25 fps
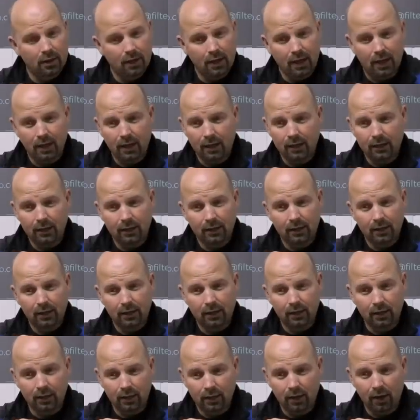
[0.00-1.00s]
and
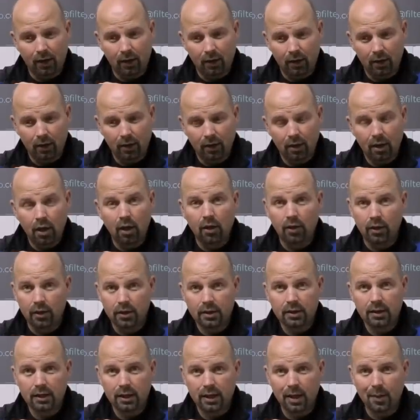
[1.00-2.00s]
they are the
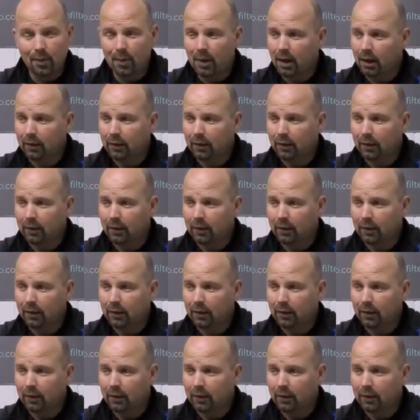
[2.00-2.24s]
same.